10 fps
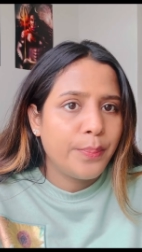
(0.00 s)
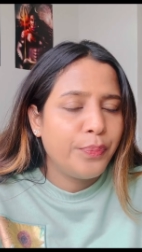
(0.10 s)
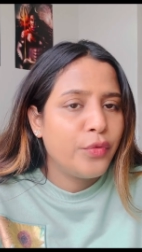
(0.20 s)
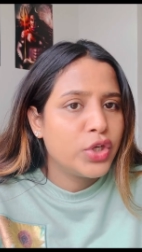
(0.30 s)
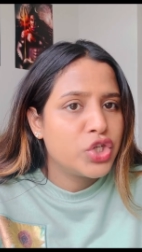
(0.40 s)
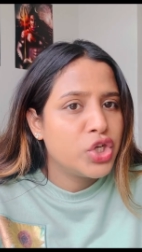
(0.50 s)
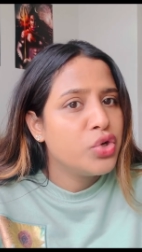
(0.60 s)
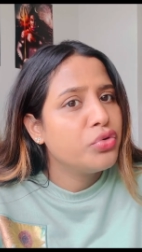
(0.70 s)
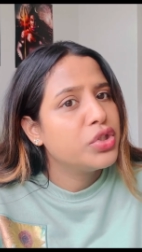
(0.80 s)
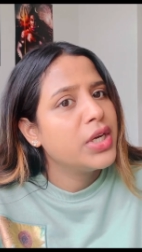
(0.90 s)
which
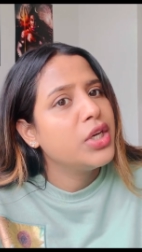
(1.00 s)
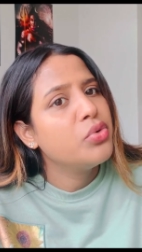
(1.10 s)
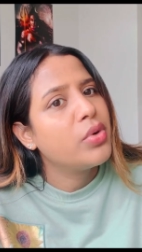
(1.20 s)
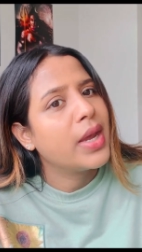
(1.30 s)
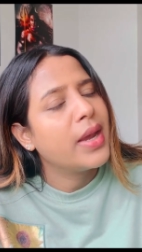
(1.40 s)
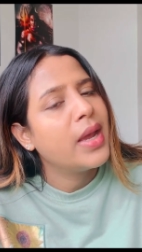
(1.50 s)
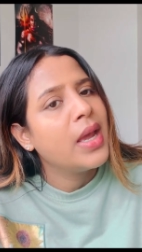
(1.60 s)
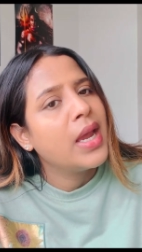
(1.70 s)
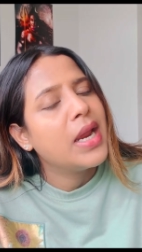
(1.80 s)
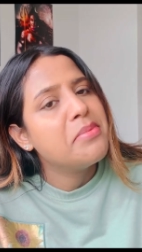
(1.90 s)
used in UK
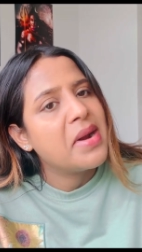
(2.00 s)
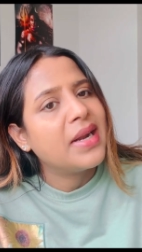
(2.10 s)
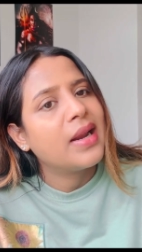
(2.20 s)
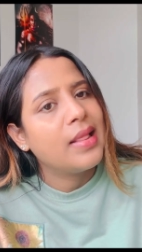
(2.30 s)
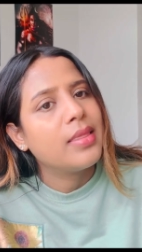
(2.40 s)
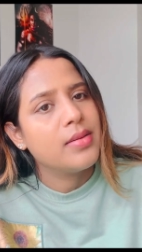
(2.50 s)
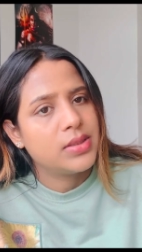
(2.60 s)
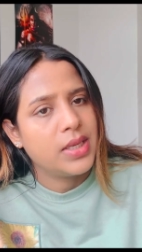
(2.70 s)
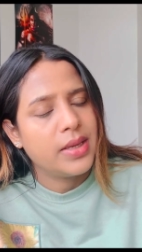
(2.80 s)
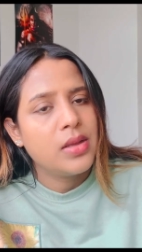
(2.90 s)
in mental health
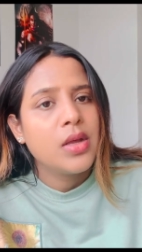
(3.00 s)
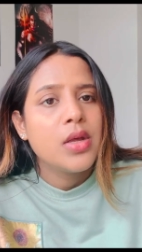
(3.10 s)
nursing.